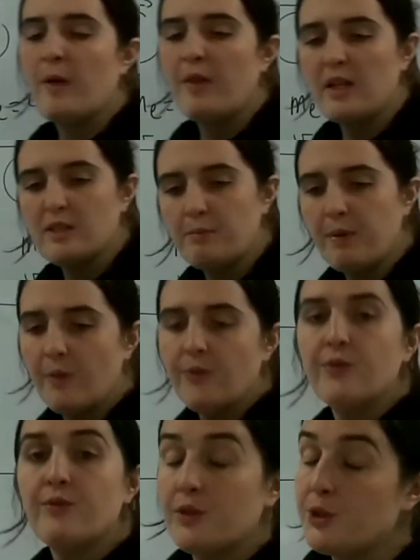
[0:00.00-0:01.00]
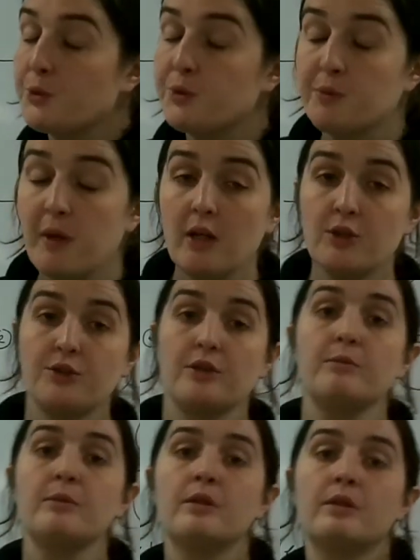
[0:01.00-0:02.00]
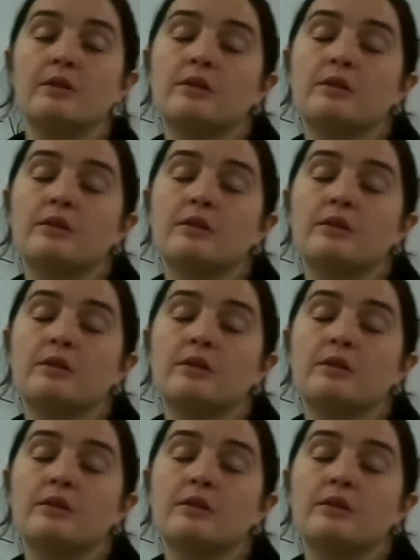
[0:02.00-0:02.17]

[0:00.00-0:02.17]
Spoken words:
That is above the visual spectrum,